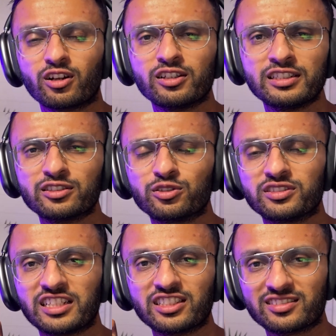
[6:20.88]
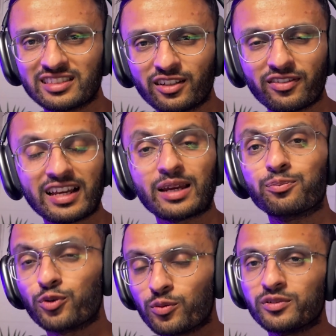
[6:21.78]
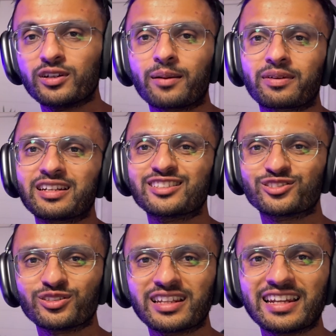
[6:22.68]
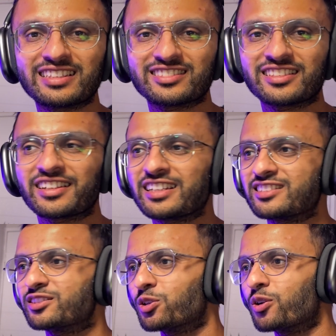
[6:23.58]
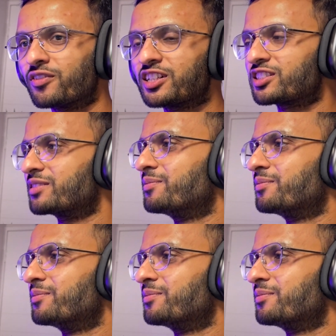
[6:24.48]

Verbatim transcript: all you need to do is change a single flag and boom, you upgrade it to the latest and greatest YOLO version